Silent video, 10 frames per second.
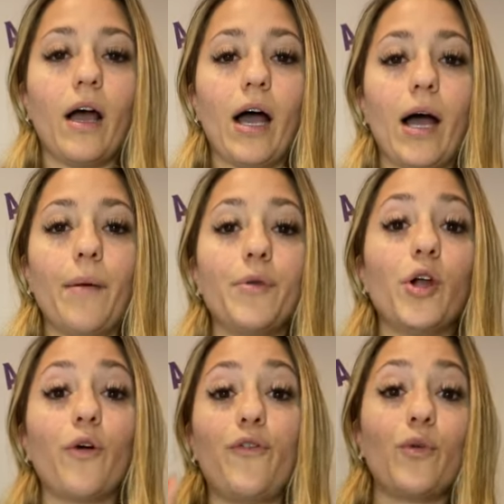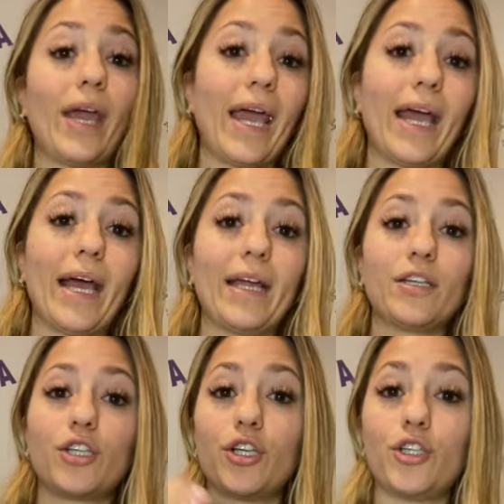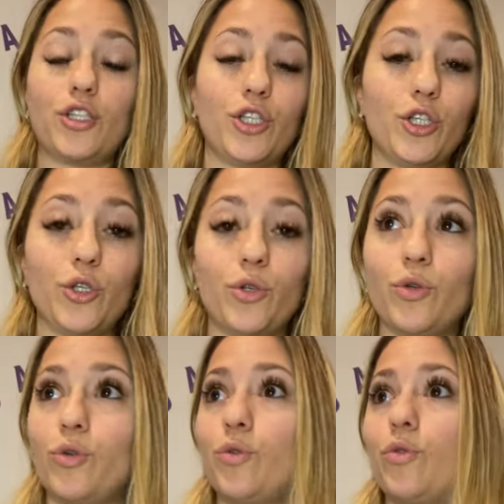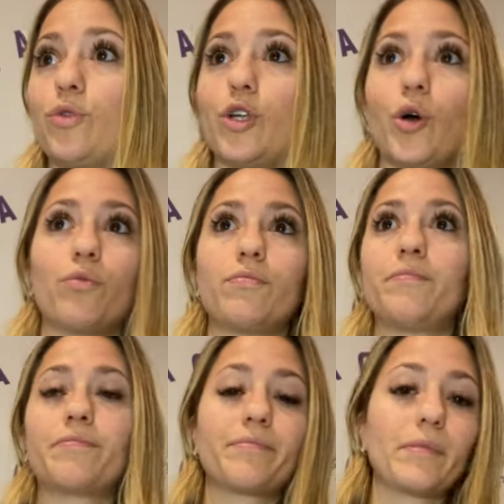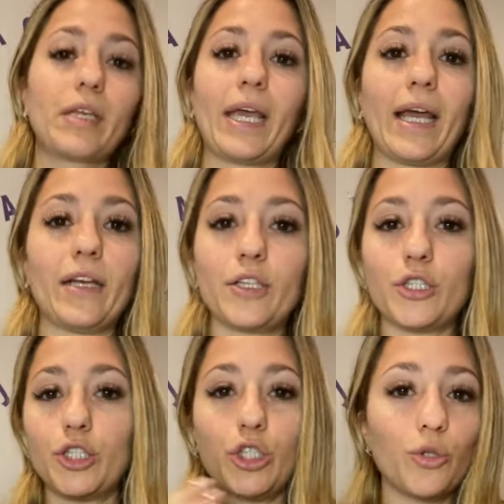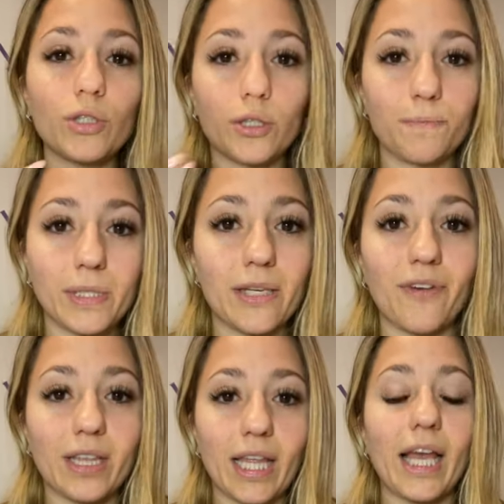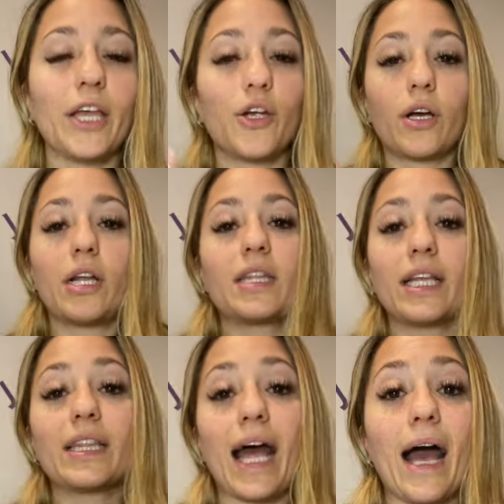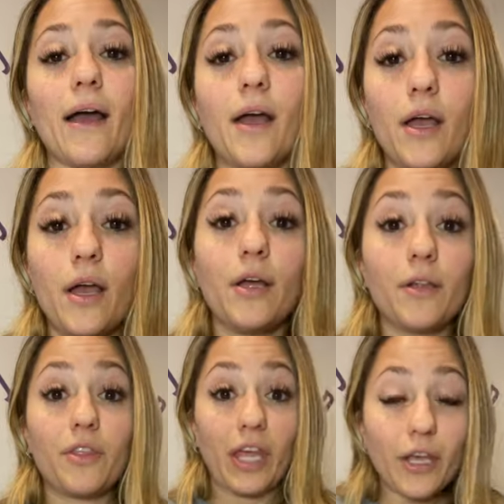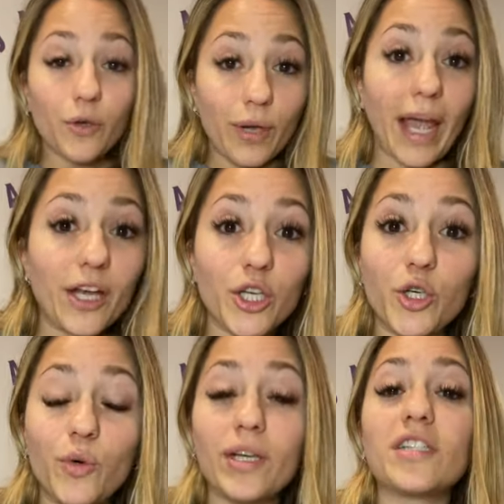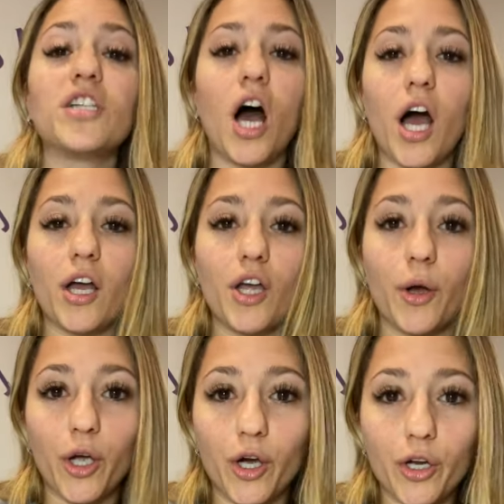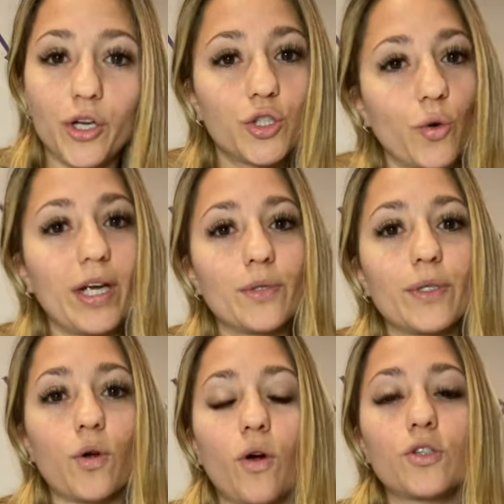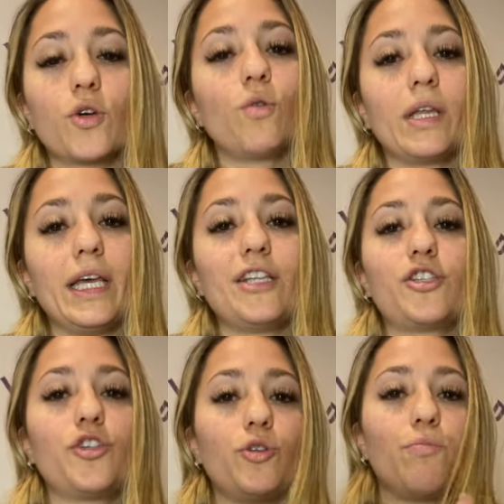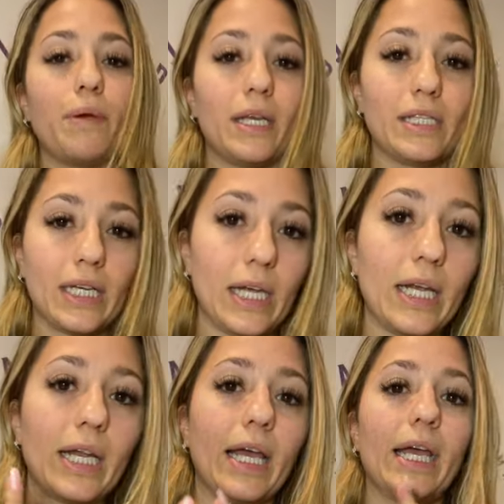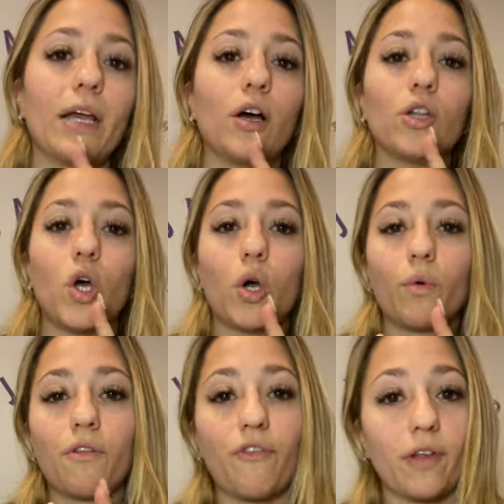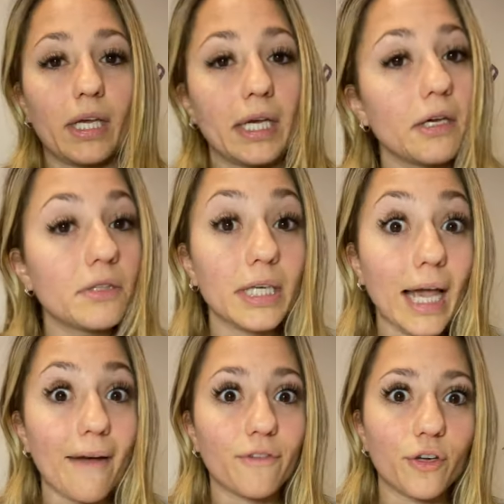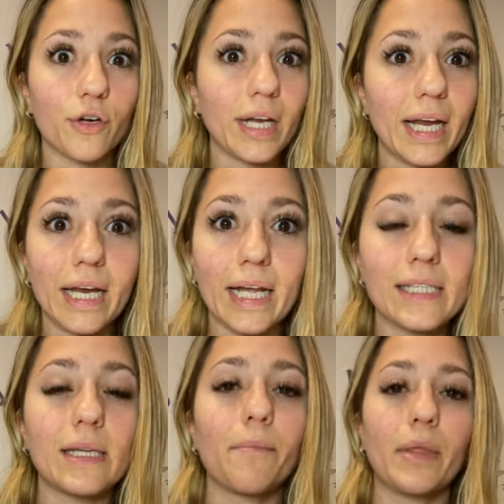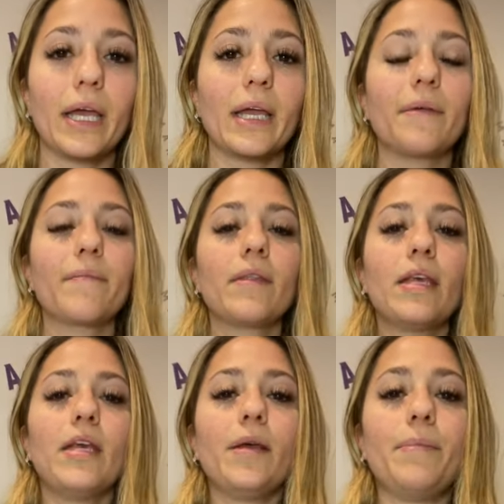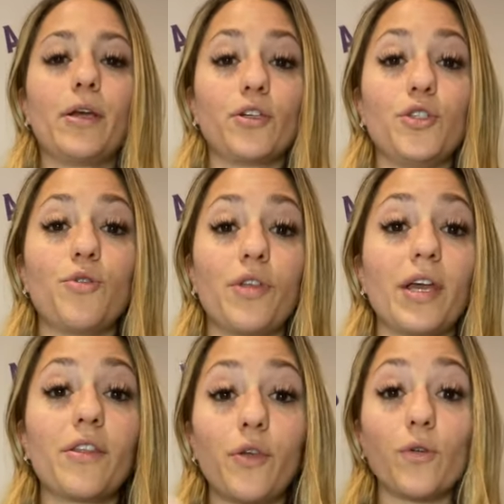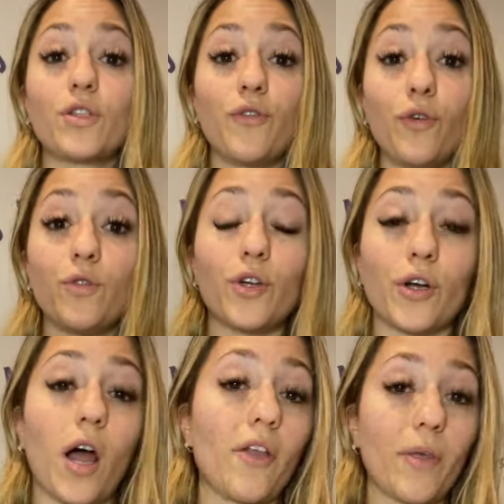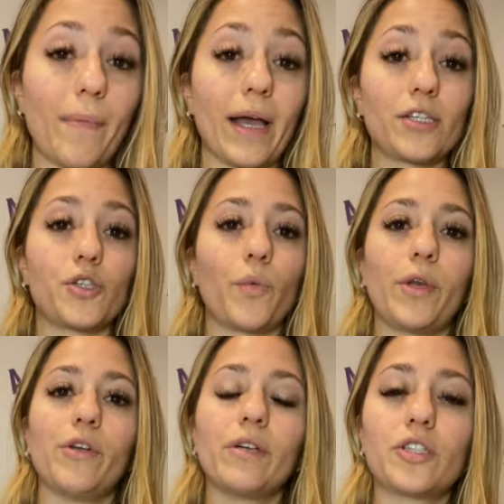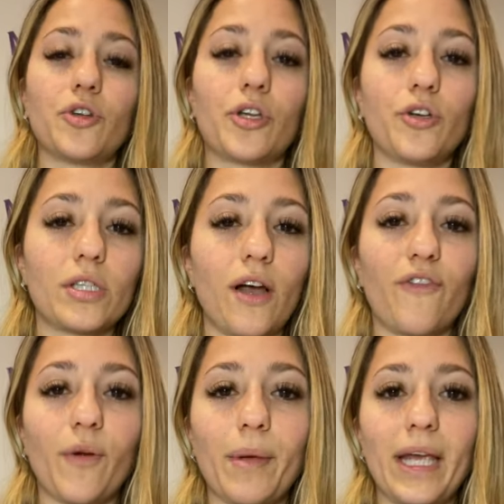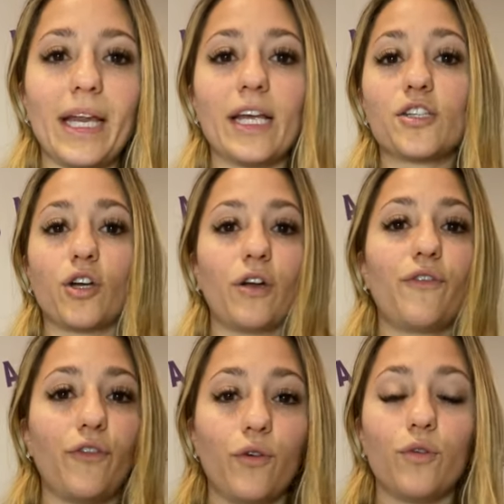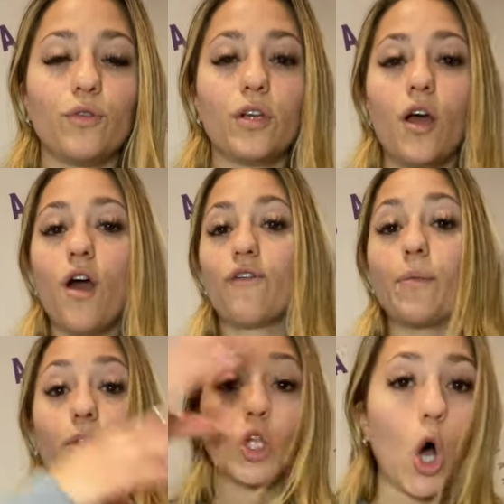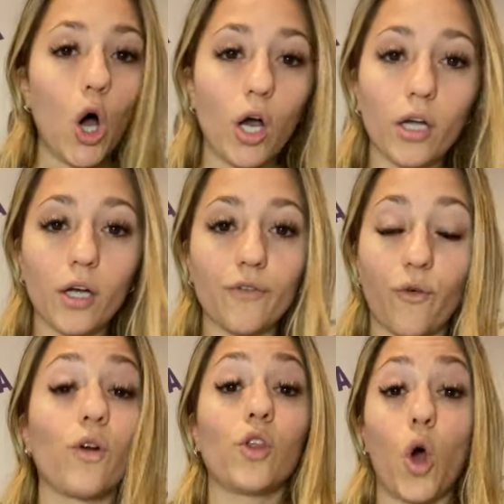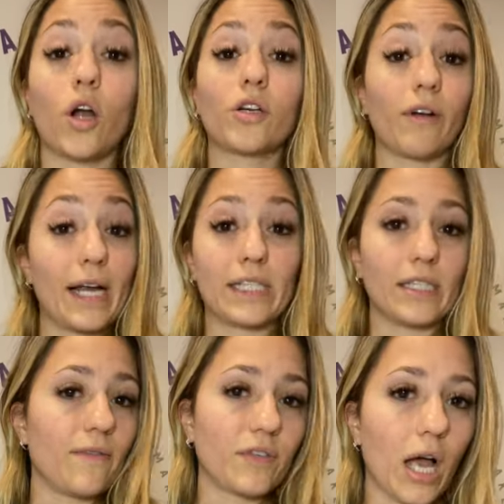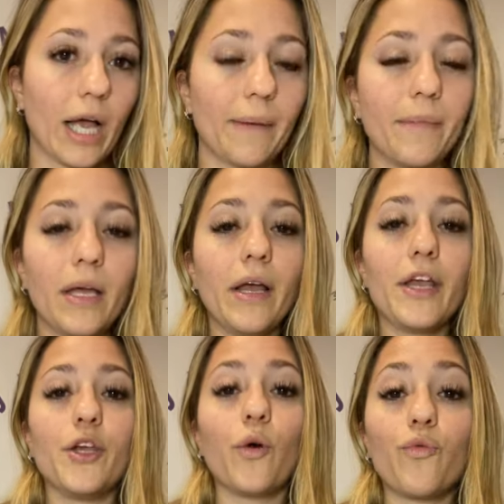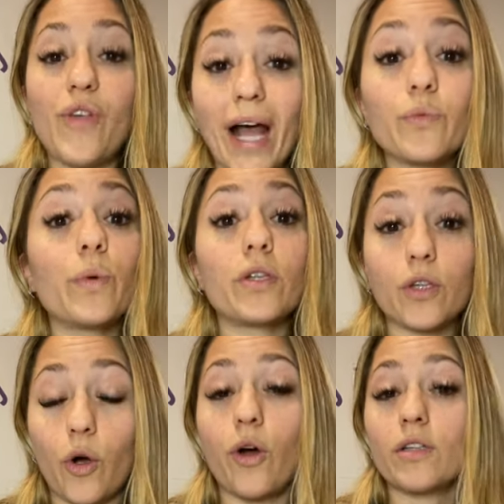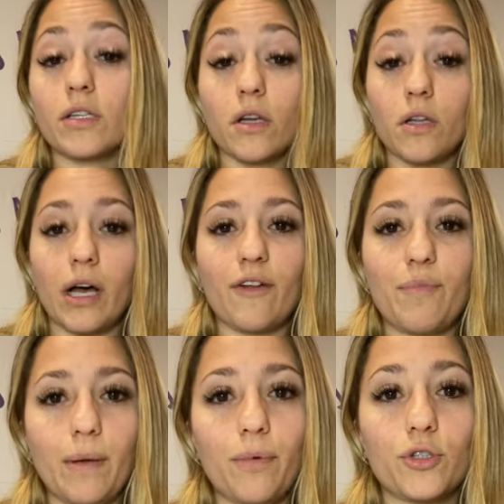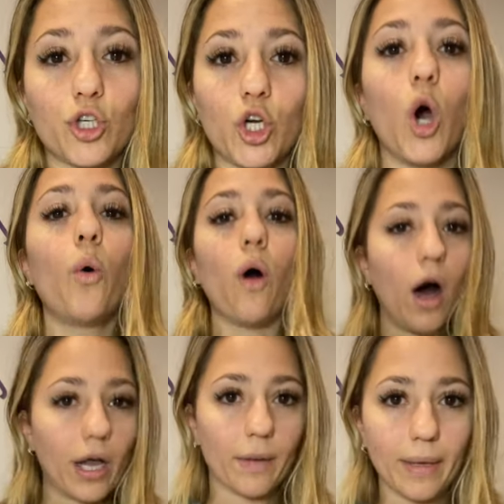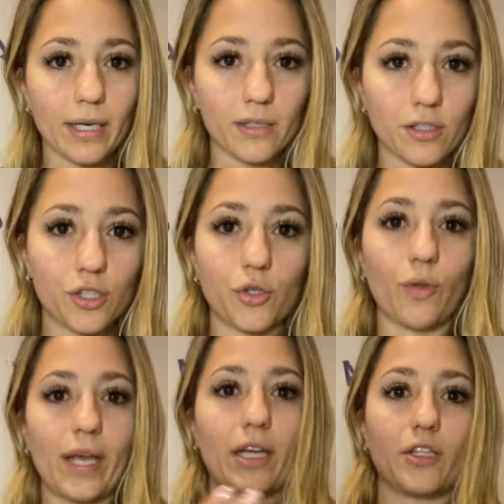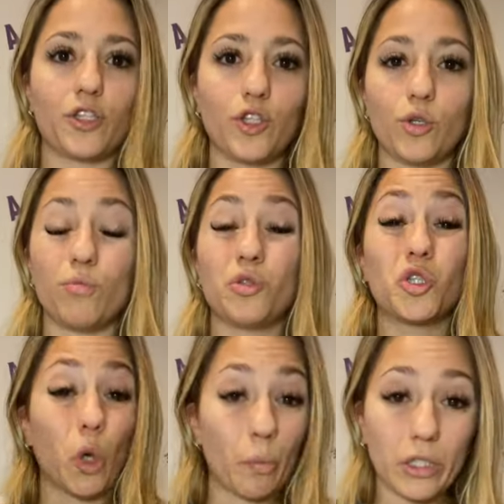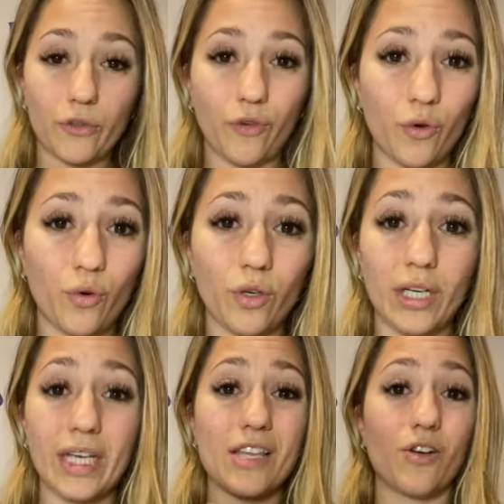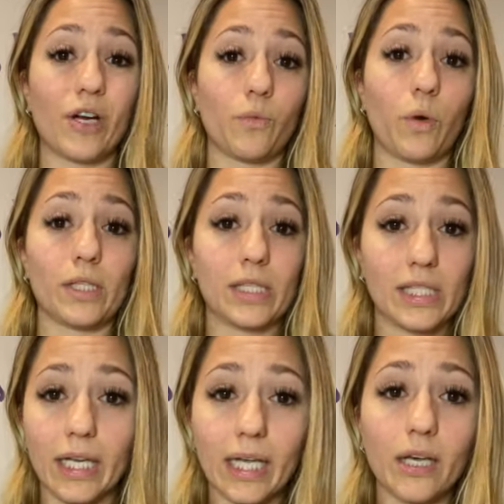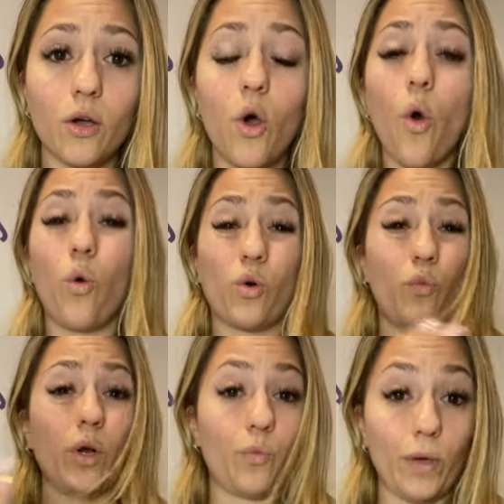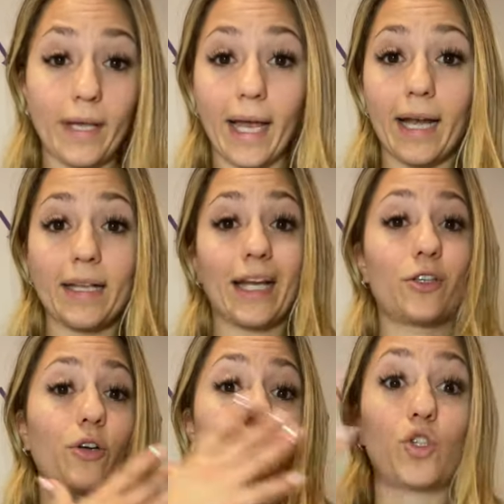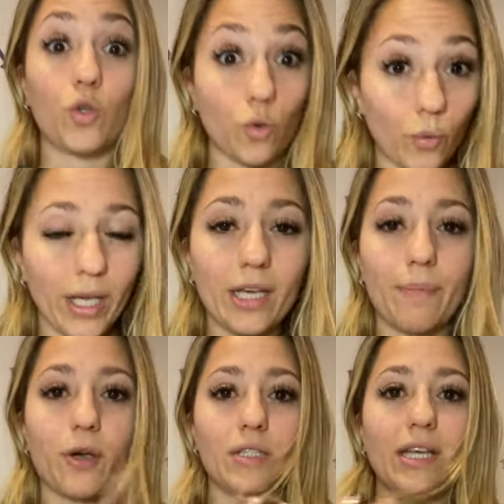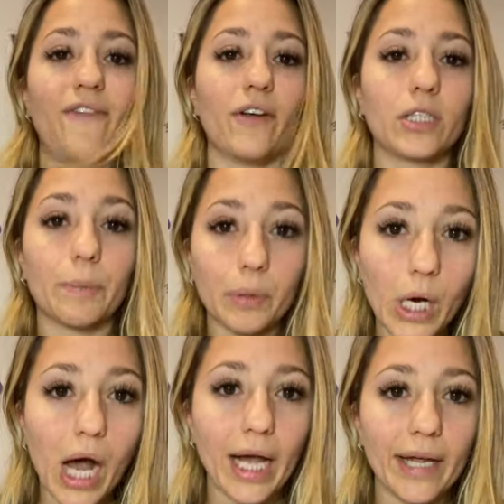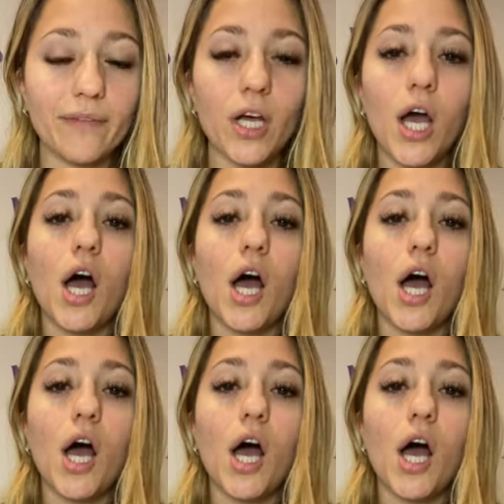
You know, if you can't do, you know, can't do a specific thing, you're going to think that thing you can't do is not a good choice, which also leads to binge eating along with feeling guilty after eating something because you think those foods are not the best. So when you restrict yourself from eating certain foods for long durations of time, you know, that's what causes a lot of people to go on a binge. So they consume so much food either in one sitting or one weekend that turns to a week because they feel deprived